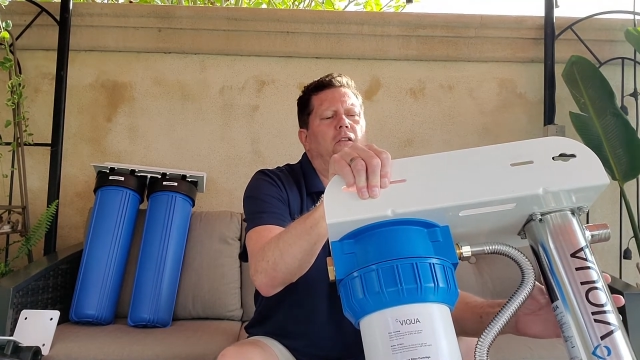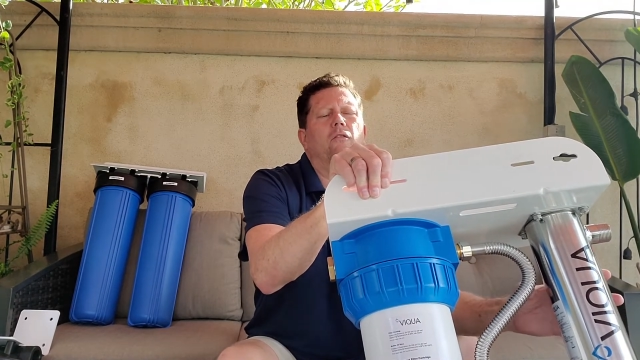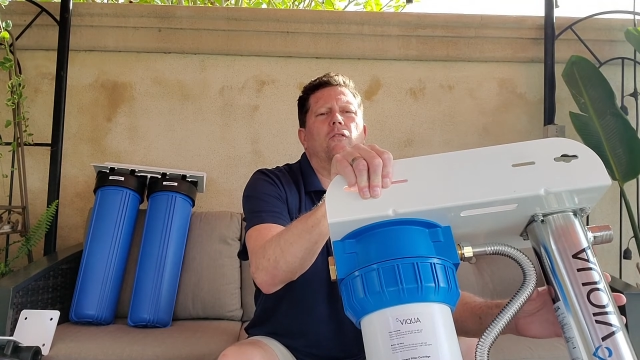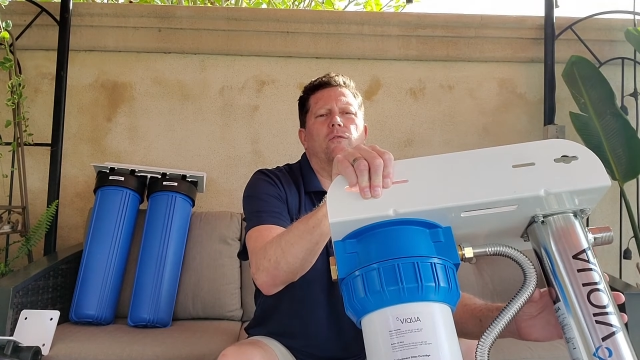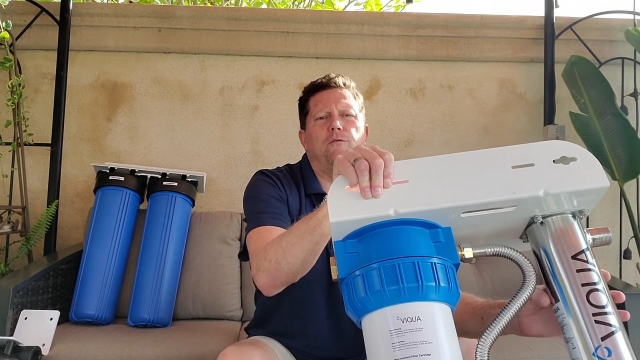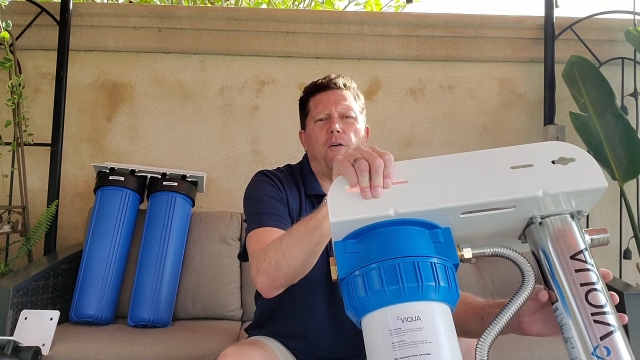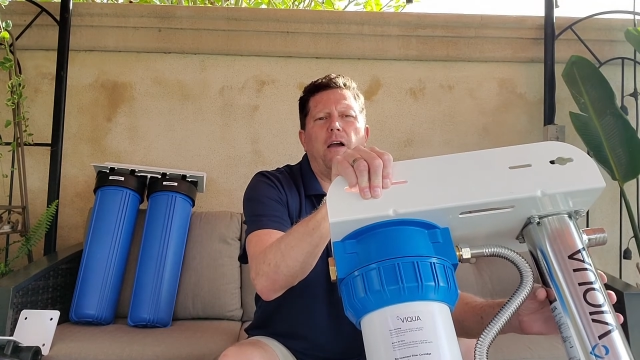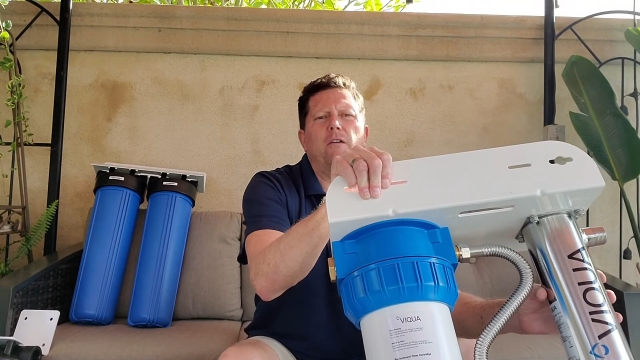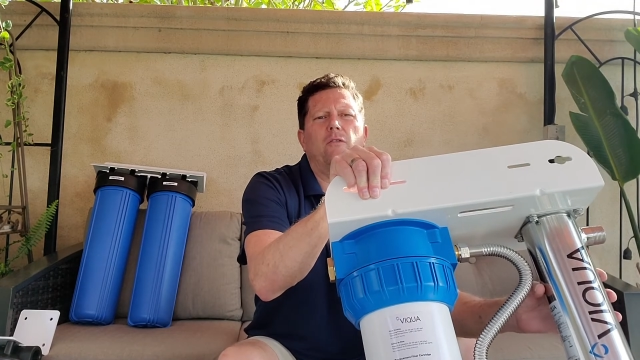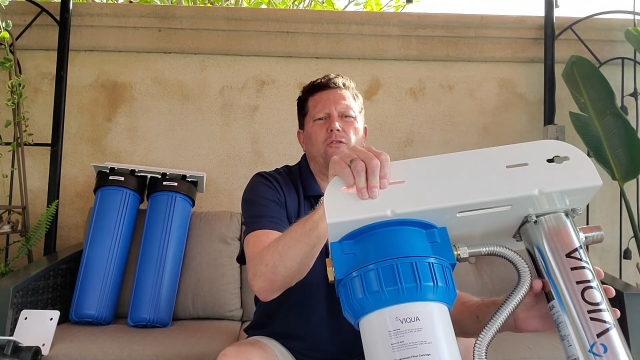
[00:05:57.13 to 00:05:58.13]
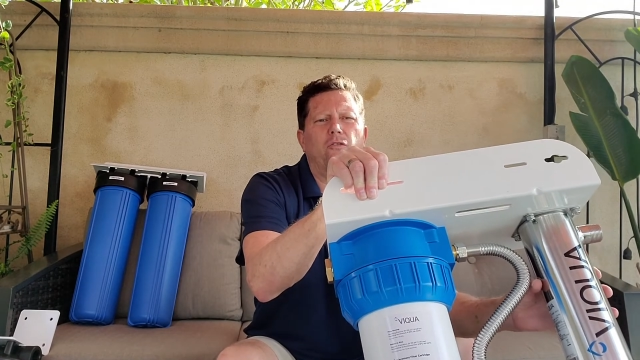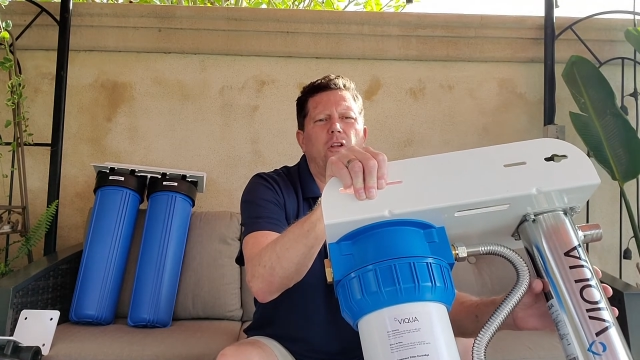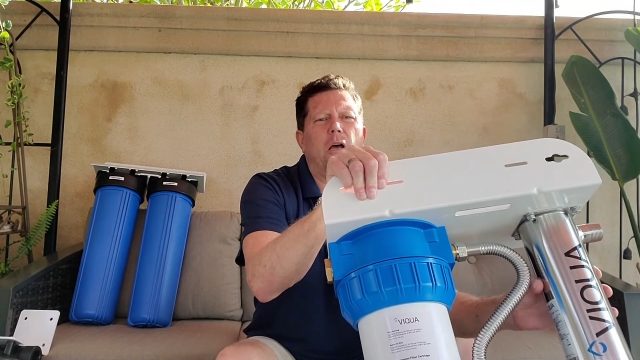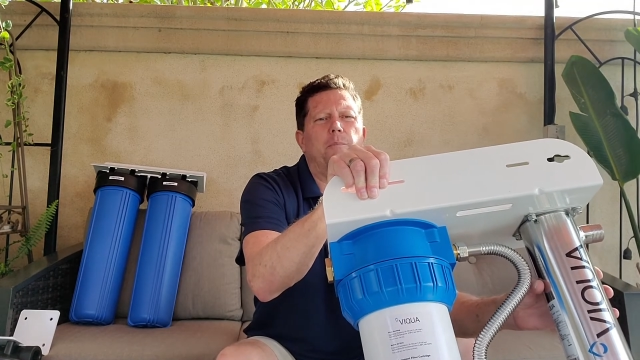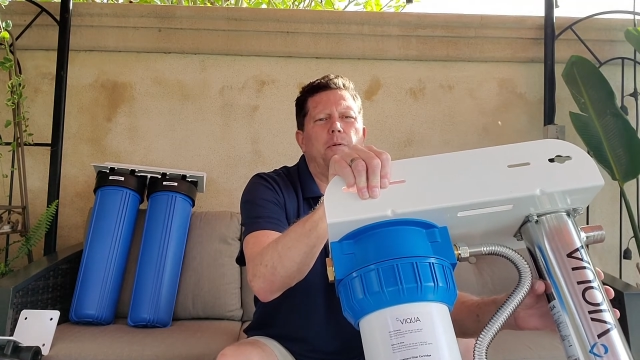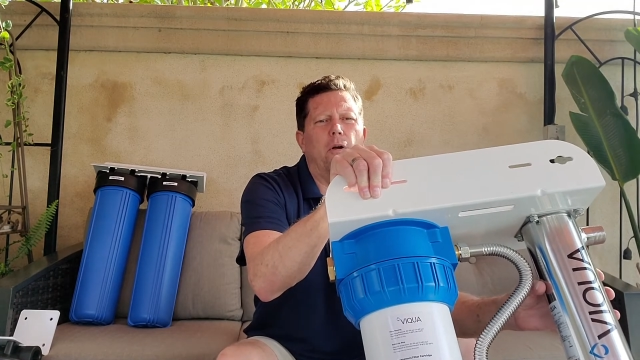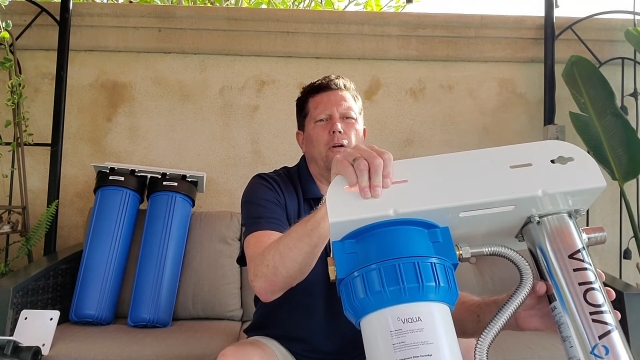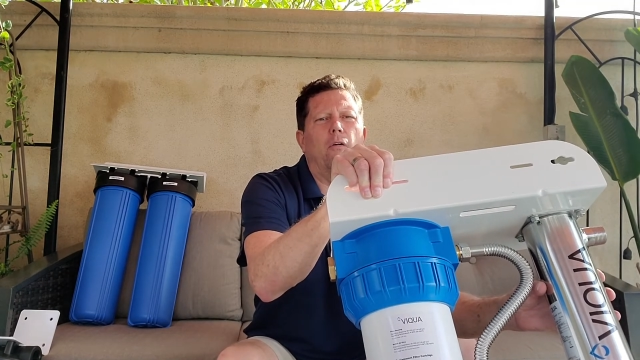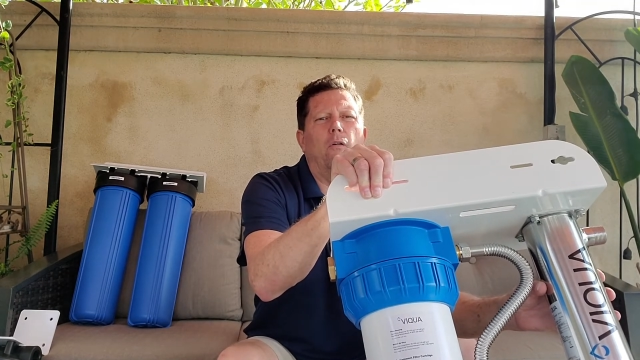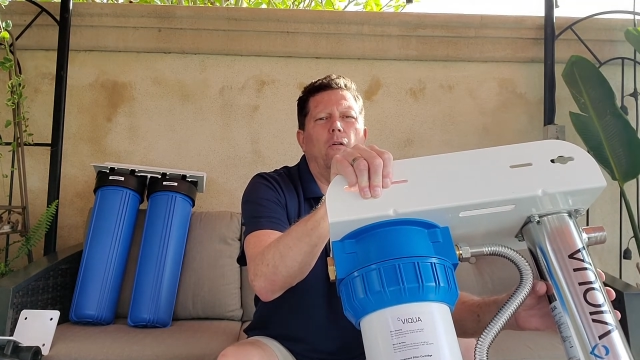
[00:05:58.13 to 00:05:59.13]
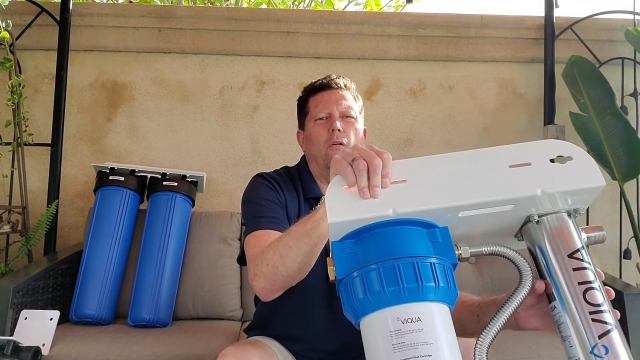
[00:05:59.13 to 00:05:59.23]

This is the final step in our